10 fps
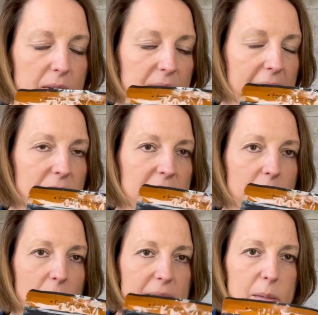have
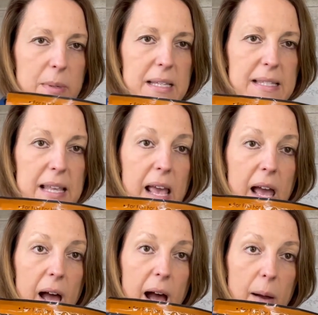some recipes
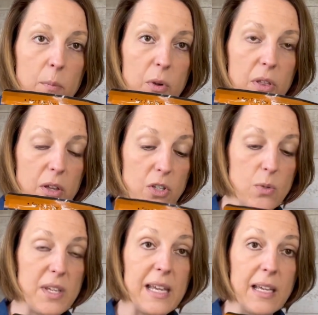with
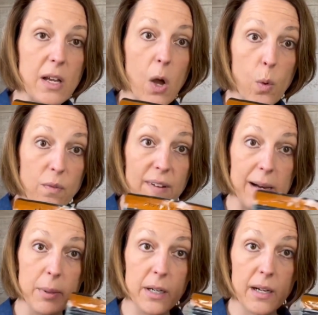using oat
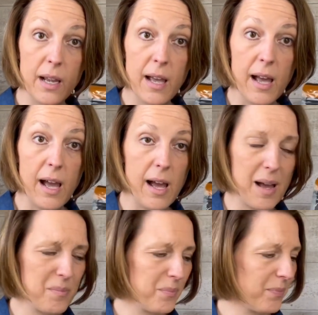fiber.
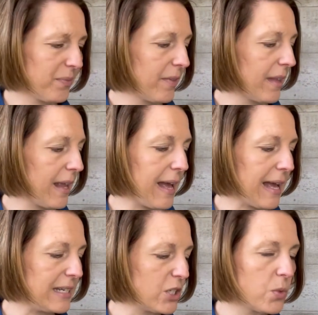I
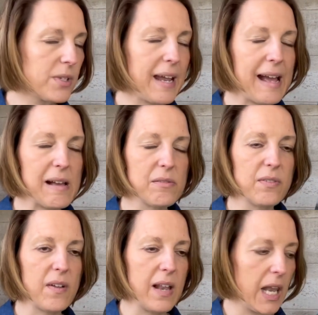don't
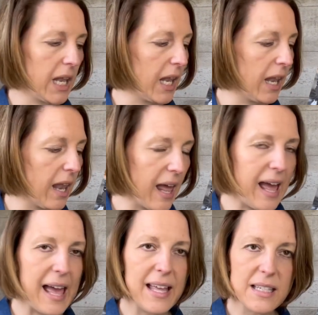have a
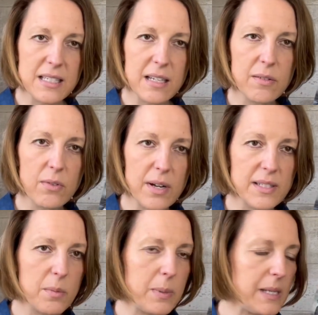lot of
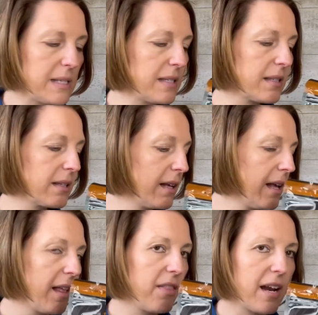recipes
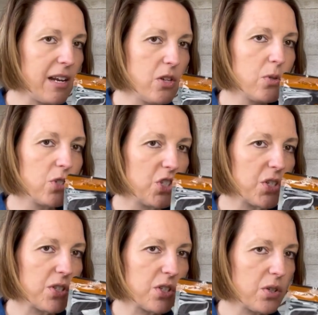that I use
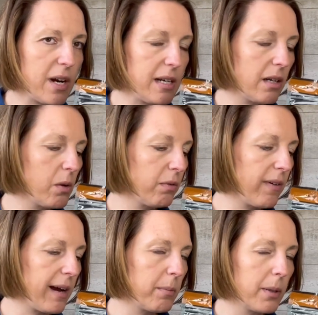just straight oat
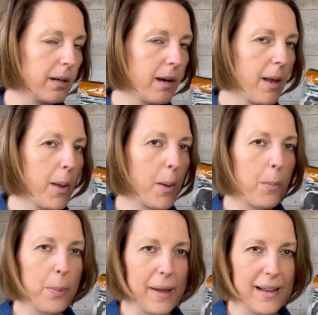fiber,
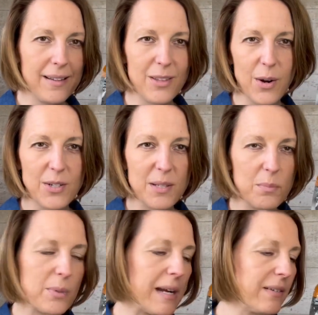but there are some
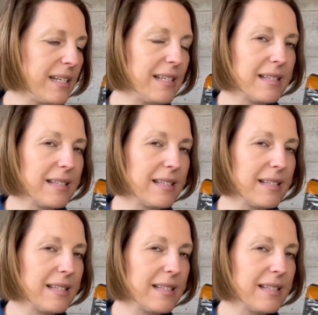brownies,